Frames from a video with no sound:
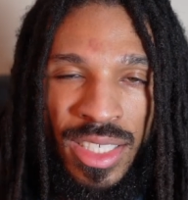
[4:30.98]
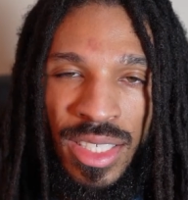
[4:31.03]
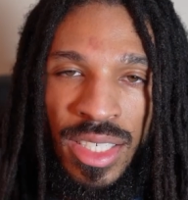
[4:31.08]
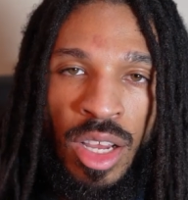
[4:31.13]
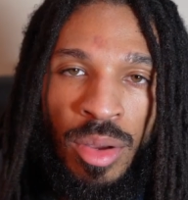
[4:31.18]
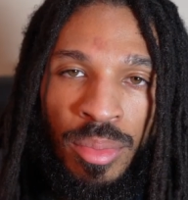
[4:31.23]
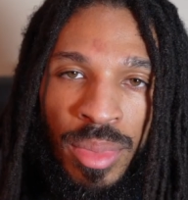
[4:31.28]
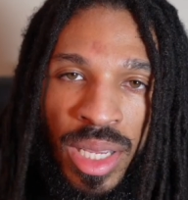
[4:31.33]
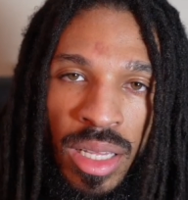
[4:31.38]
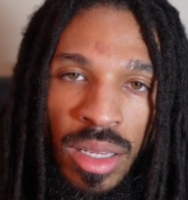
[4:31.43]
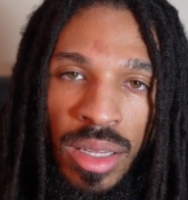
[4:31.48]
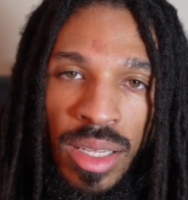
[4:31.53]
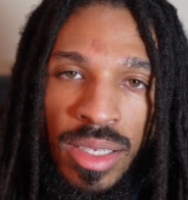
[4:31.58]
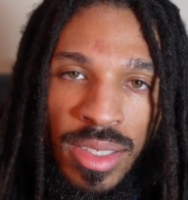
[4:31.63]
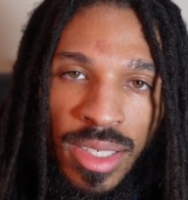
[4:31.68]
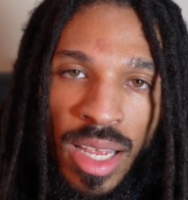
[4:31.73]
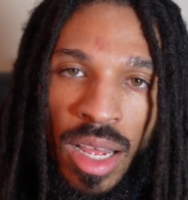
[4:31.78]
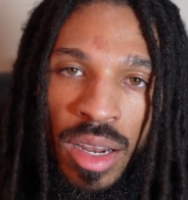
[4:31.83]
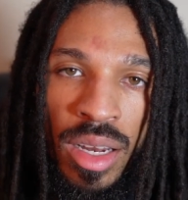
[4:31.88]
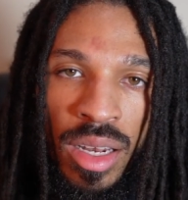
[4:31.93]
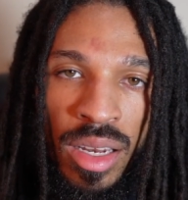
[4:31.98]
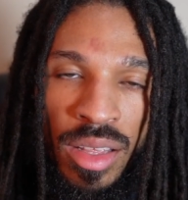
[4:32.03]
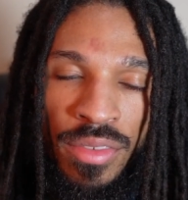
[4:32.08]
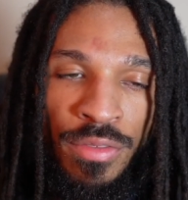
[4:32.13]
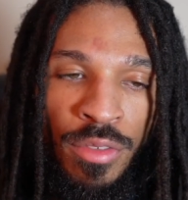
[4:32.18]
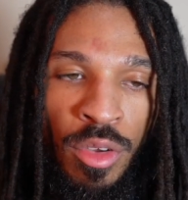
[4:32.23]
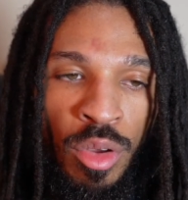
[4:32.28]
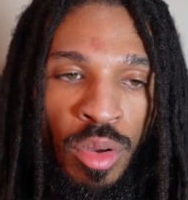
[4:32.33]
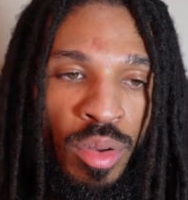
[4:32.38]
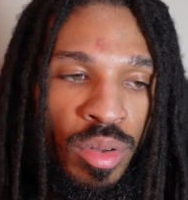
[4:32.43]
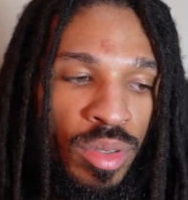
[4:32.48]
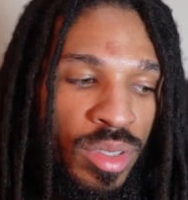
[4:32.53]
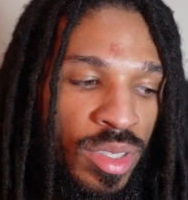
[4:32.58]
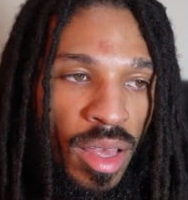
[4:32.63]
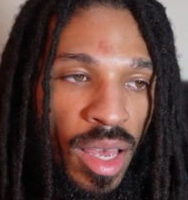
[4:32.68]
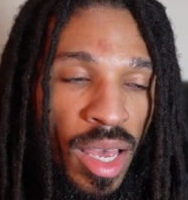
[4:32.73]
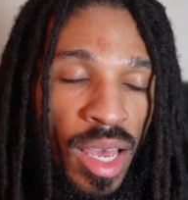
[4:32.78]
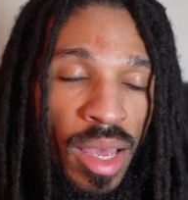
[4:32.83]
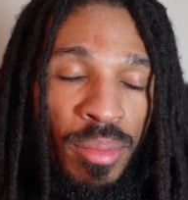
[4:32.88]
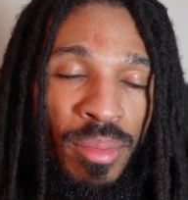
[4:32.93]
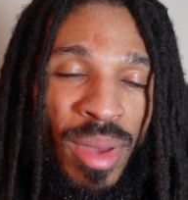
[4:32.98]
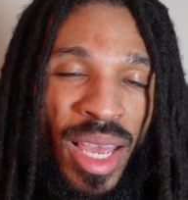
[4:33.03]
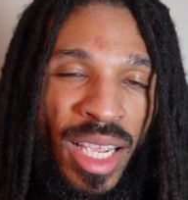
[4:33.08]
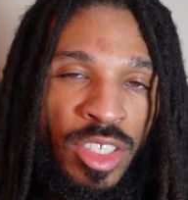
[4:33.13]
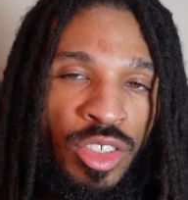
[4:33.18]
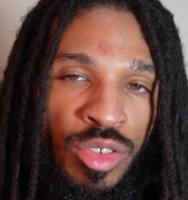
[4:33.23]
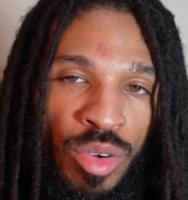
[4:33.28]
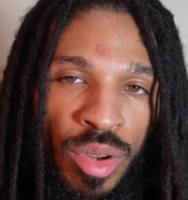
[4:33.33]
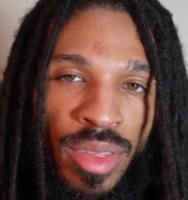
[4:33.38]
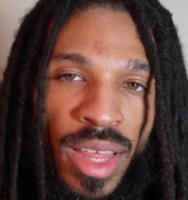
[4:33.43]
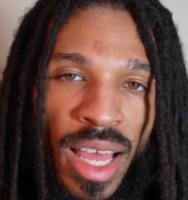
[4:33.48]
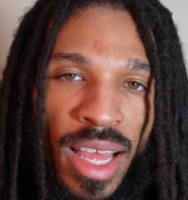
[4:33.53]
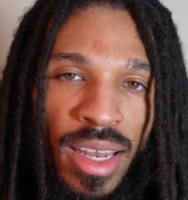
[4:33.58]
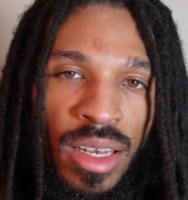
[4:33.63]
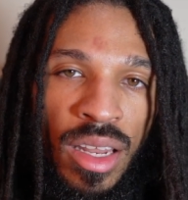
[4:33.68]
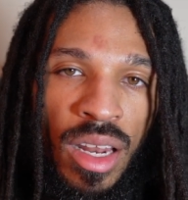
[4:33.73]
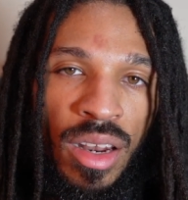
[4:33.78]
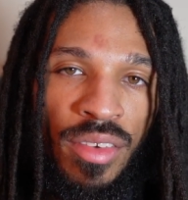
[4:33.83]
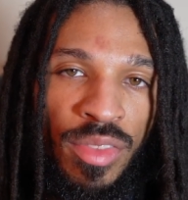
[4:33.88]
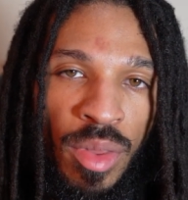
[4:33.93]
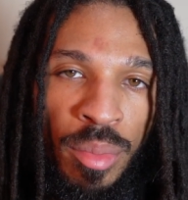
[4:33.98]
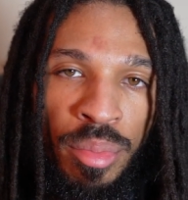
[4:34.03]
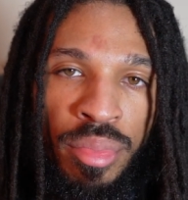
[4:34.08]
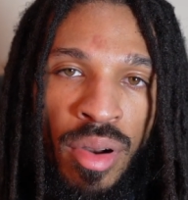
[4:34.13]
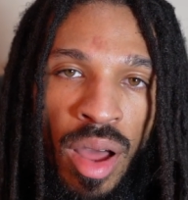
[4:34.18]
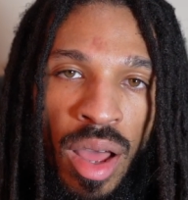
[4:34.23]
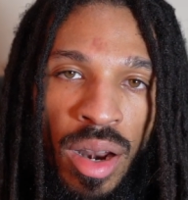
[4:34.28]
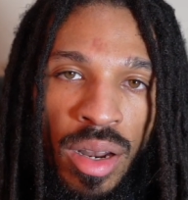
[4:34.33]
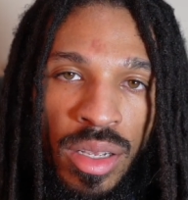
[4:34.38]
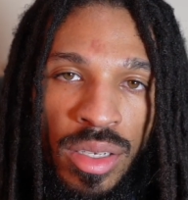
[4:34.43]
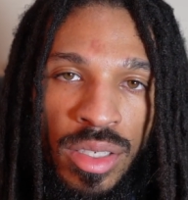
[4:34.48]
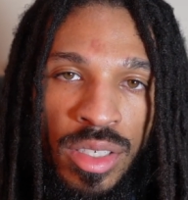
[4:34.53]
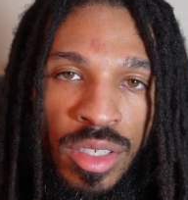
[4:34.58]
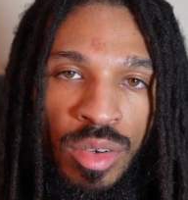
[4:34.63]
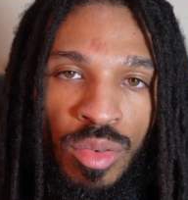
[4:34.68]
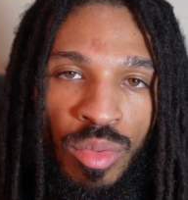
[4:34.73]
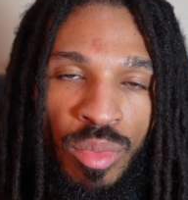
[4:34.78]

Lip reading: just helped me cleanse out any foods and make sure that none of the products